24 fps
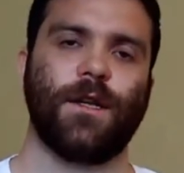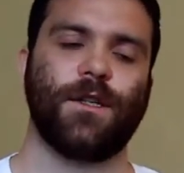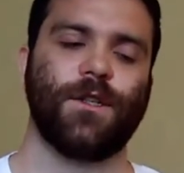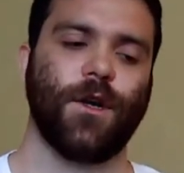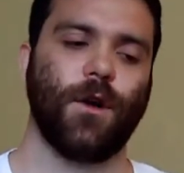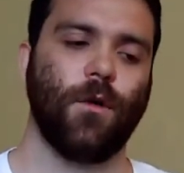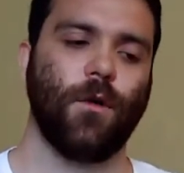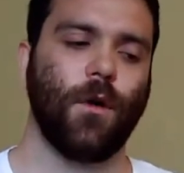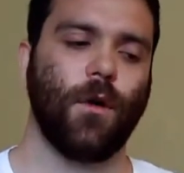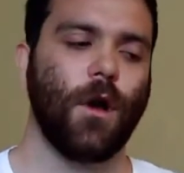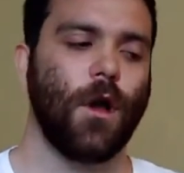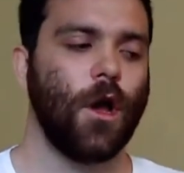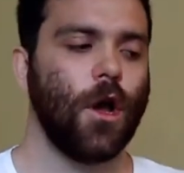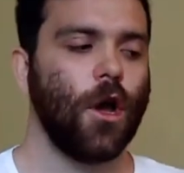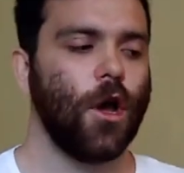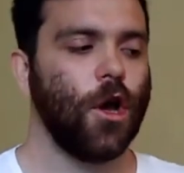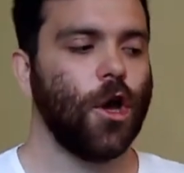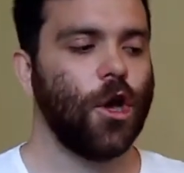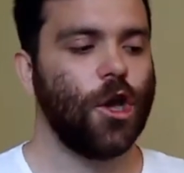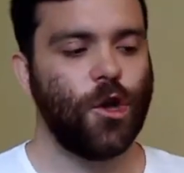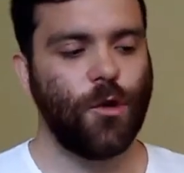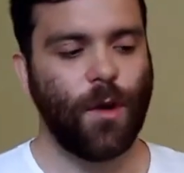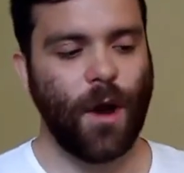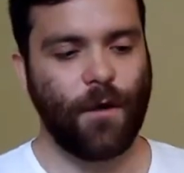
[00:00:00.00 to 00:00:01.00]
So
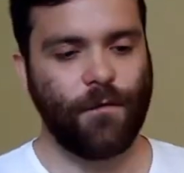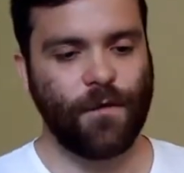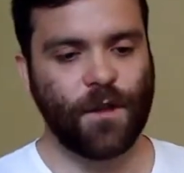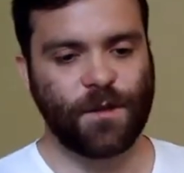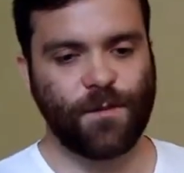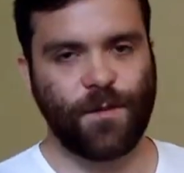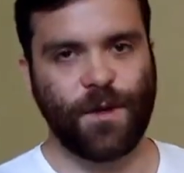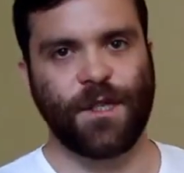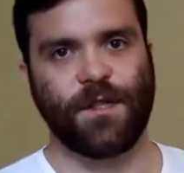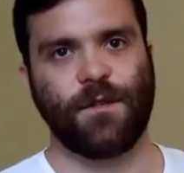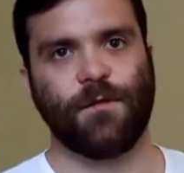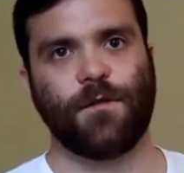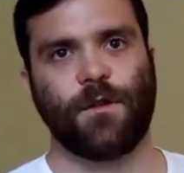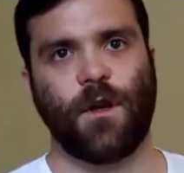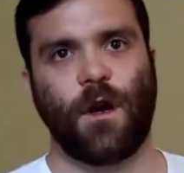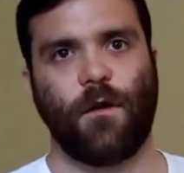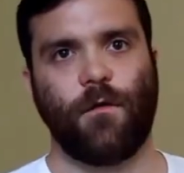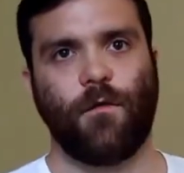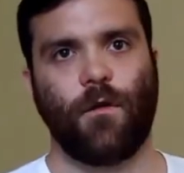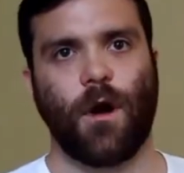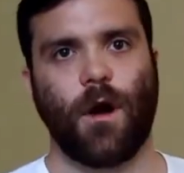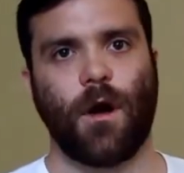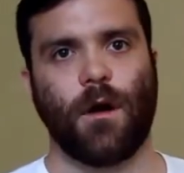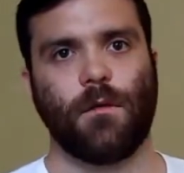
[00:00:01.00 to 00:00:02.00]
you have this piece of
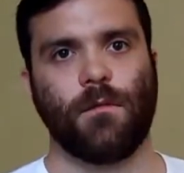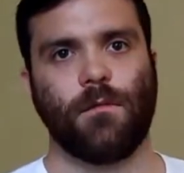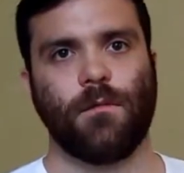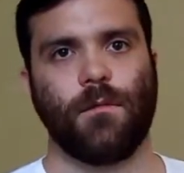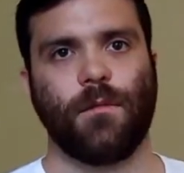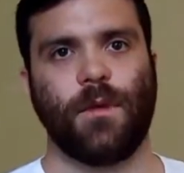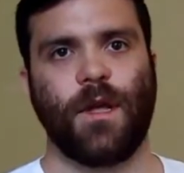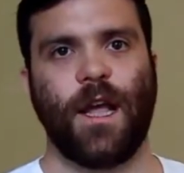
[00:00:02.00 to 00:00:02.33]
software.